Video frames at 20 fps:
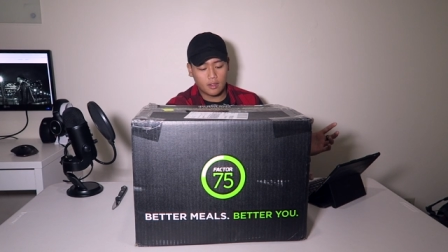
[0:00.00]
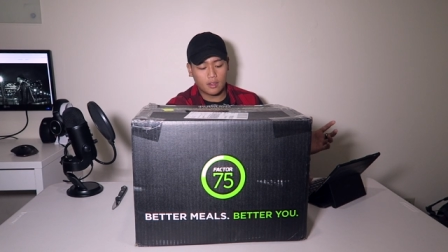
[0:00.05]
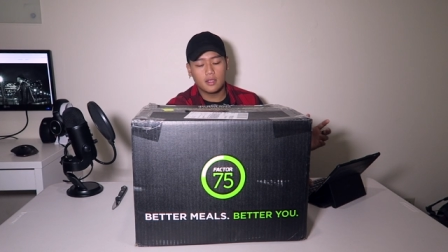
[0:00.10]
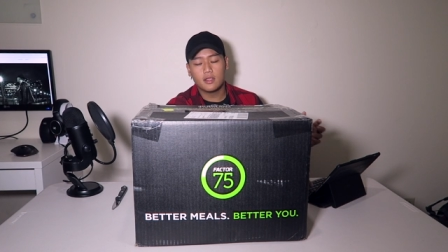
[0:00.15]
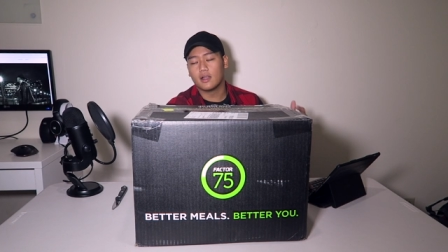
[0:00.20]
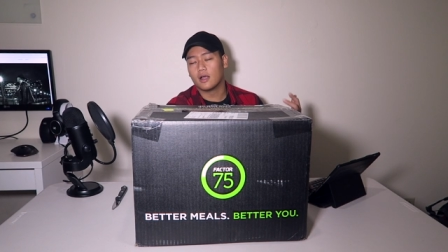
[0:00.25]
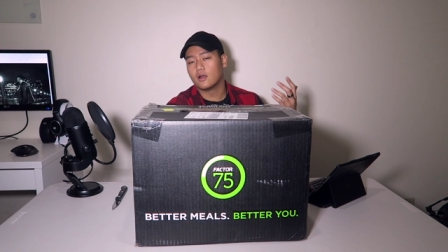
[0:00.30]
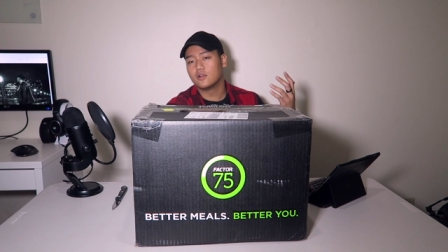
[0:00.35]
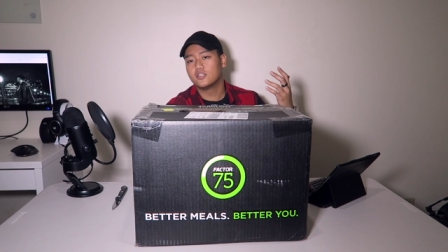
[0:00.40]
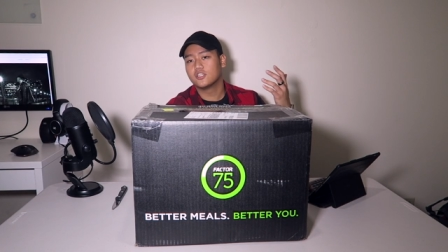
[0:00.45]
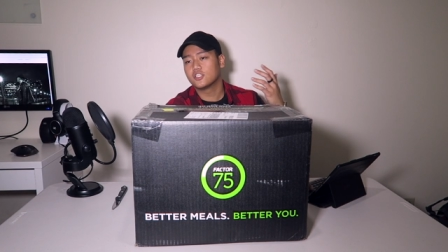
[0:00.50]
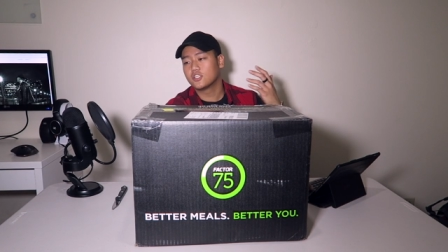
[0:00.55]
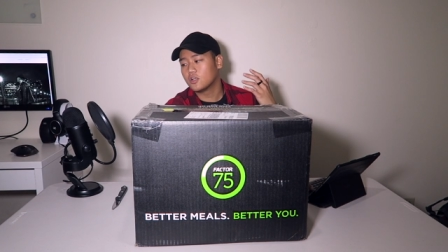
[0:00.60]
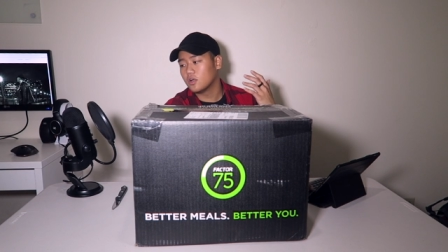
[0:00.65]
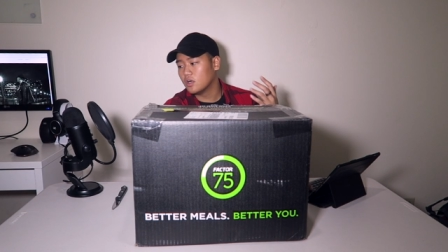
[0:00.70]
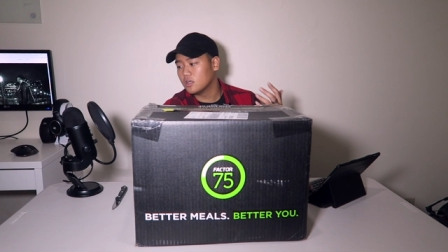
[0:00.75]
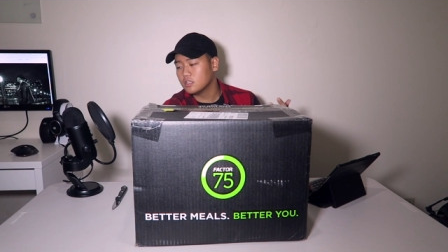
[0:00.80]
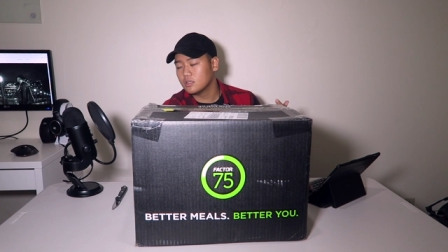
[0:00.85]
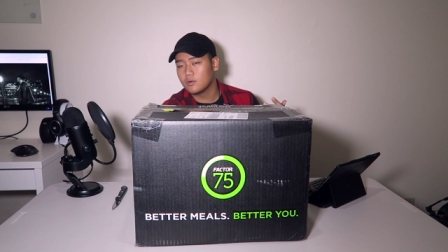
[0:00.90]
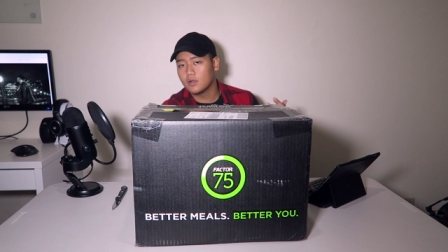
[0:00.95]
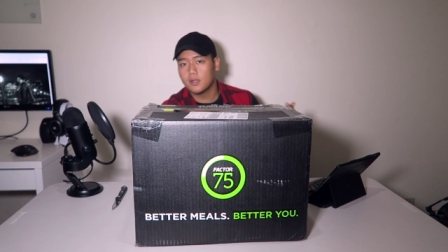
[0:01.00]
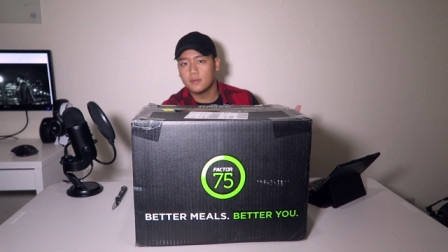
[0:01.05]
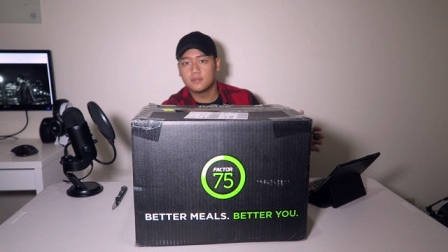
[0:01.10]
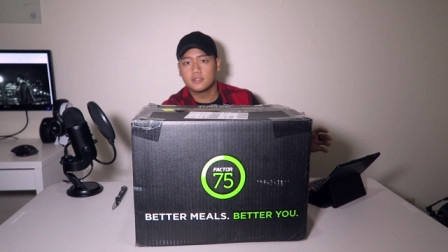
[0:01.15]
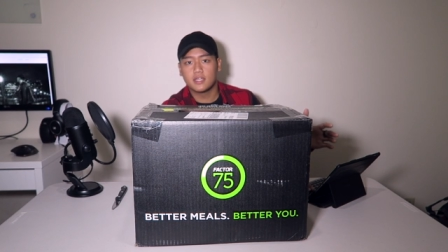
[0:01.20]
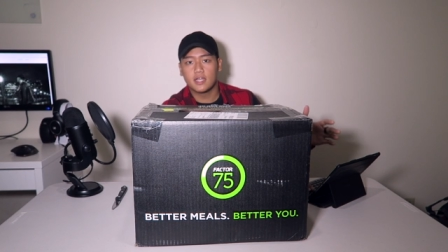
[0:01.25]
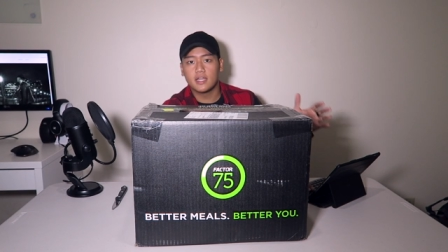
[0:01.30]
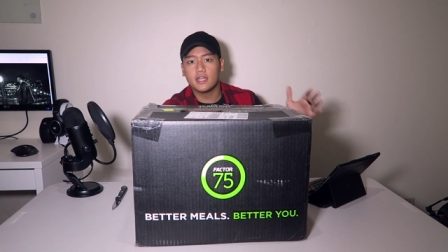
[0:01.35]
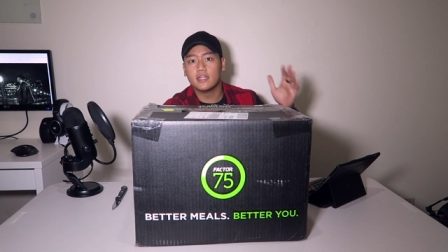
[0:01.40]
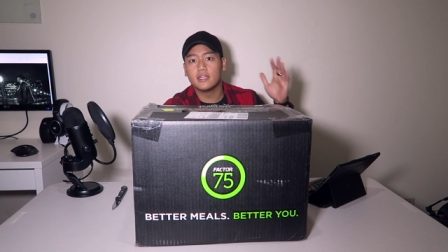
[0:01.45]
Here, I'll just go on the
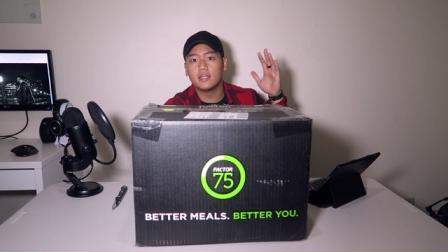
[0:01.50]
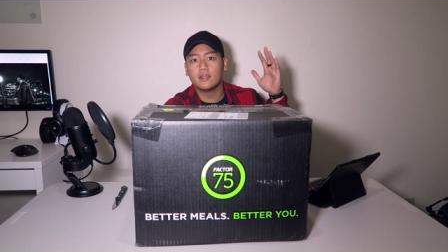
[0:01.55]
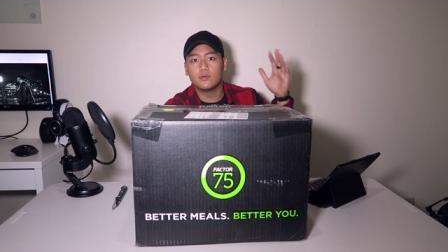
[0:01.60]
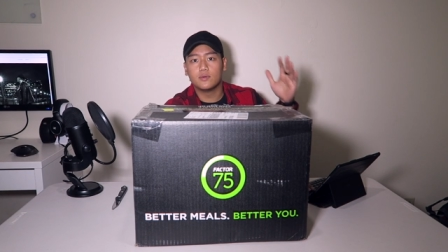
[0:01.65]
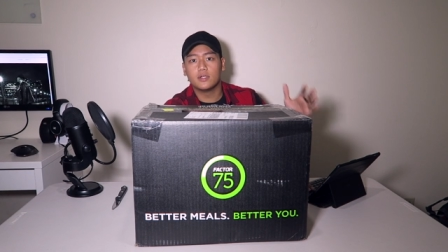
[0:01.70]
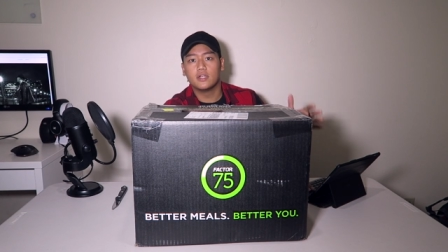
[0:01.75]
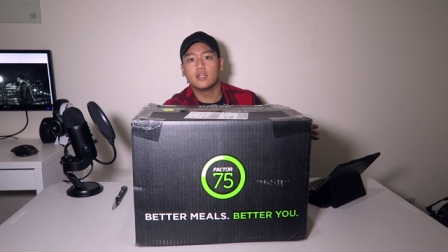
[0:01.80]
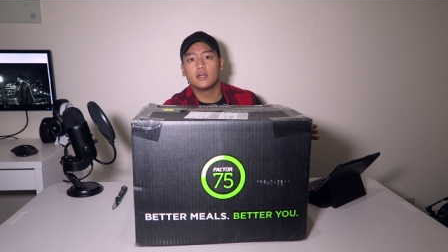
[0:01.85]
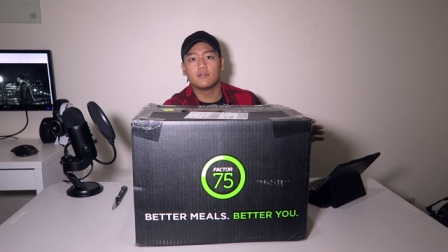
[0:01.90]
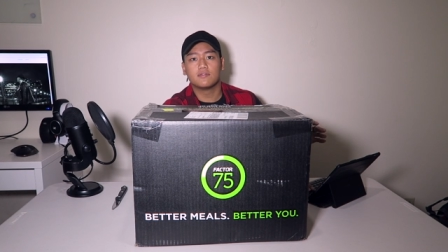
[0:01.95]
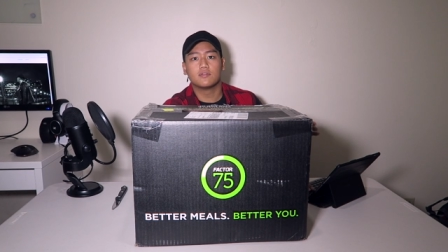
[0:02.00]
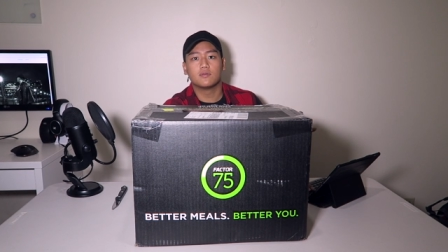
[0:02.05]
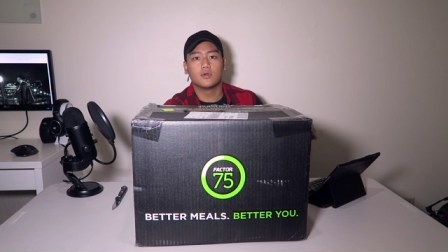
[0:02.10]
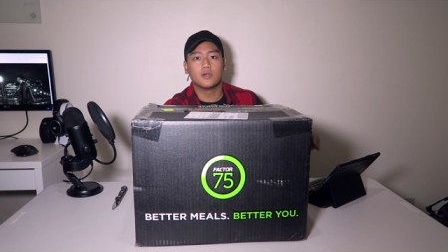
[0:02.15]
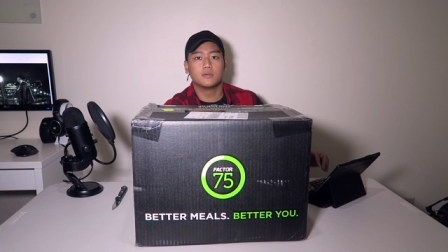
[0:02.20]
website and then read off the